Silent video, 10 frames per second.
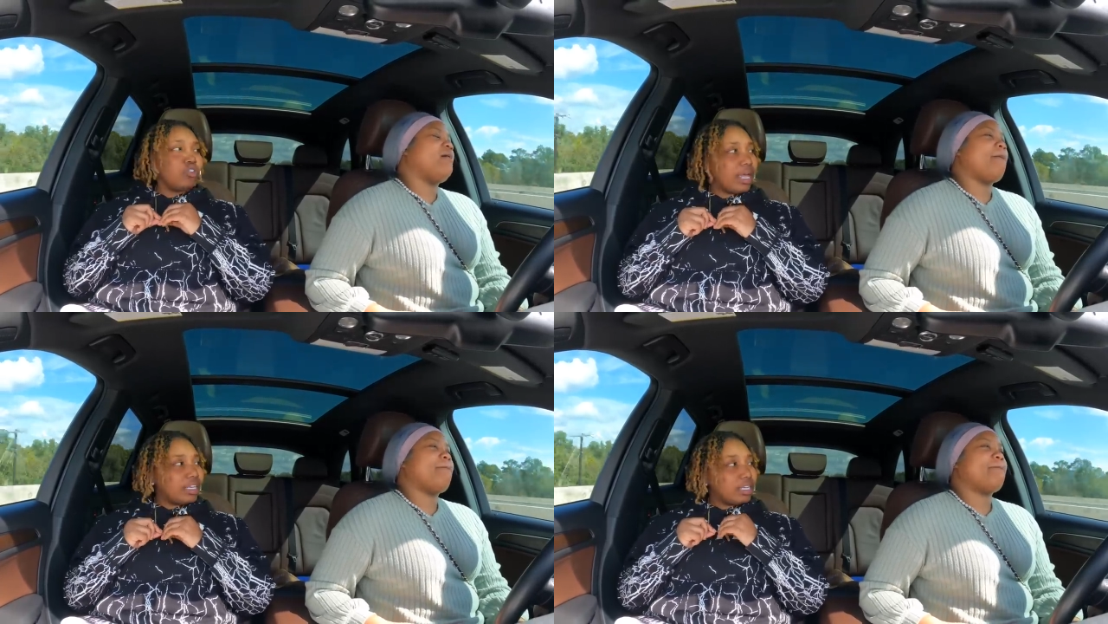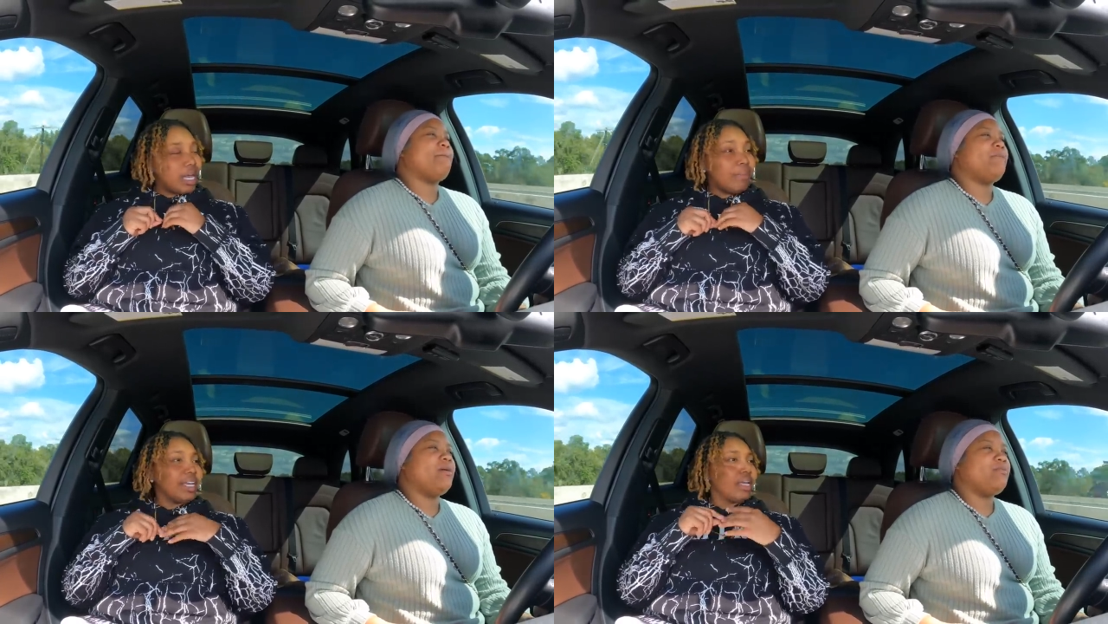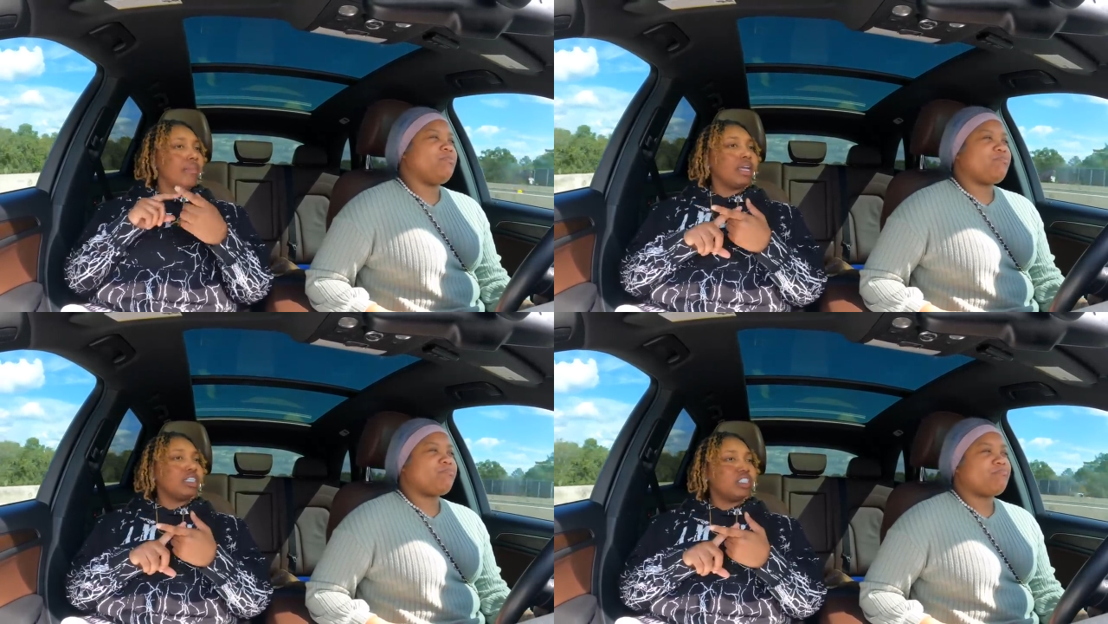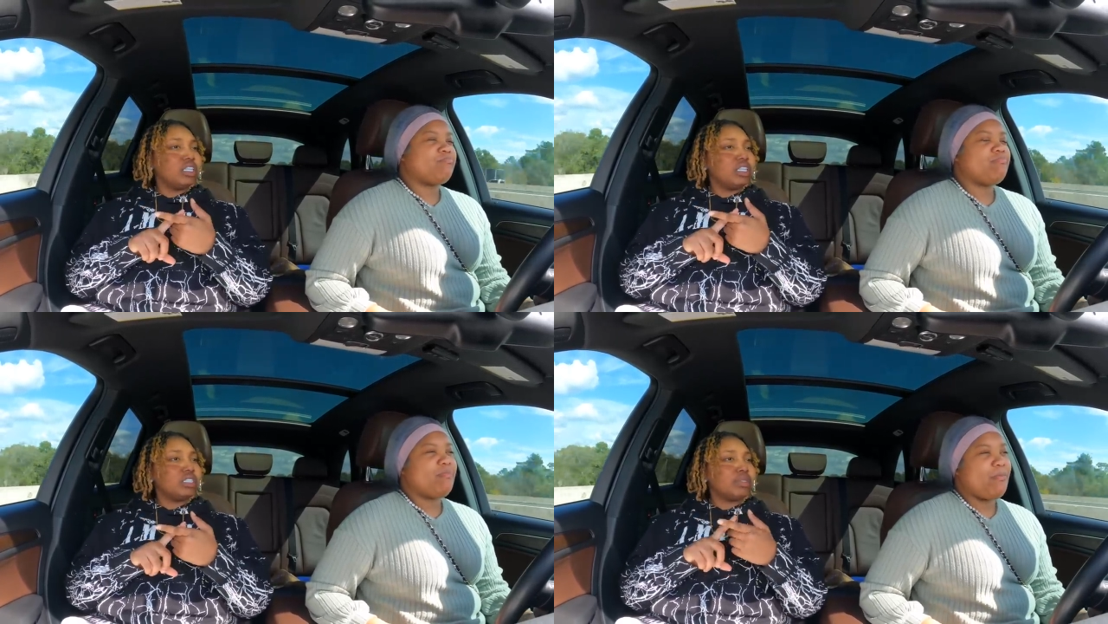Speaker 1: making? I'm making mac and
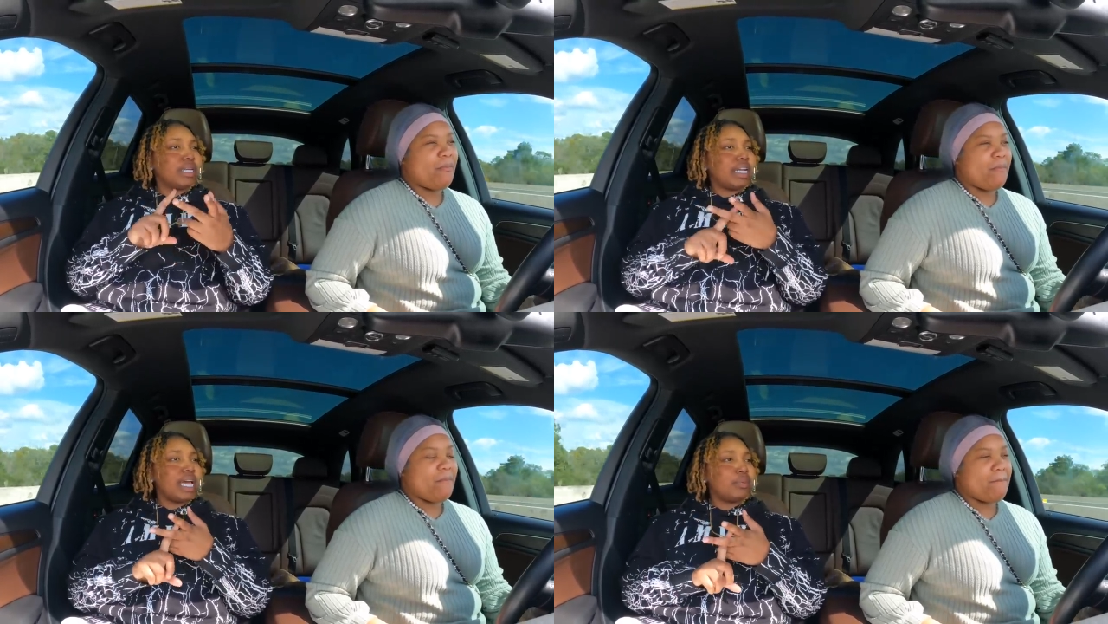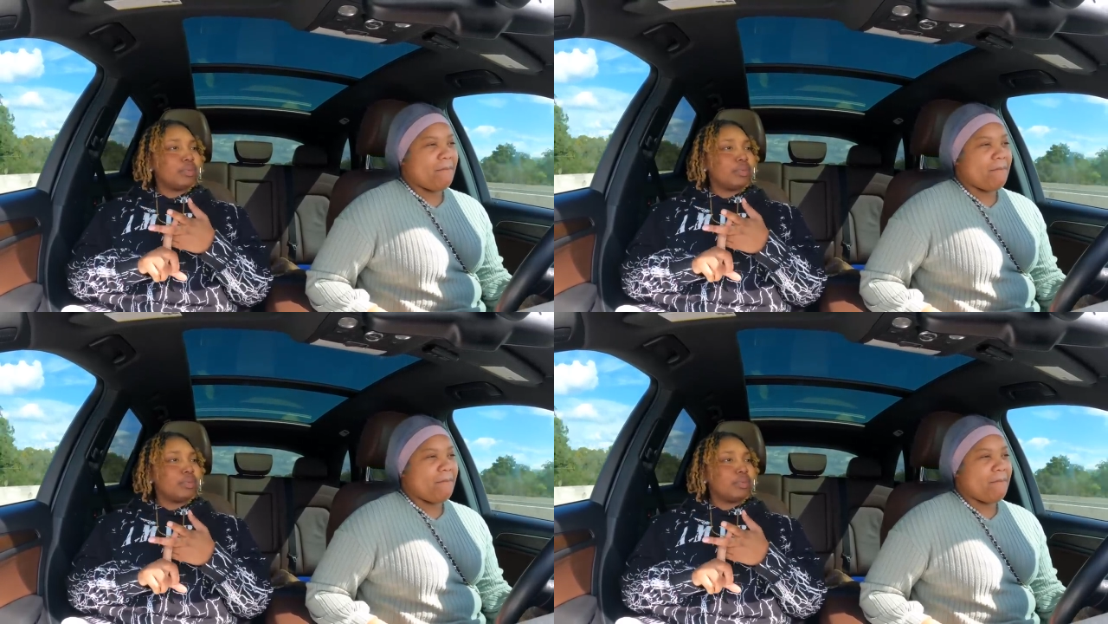cheese, banana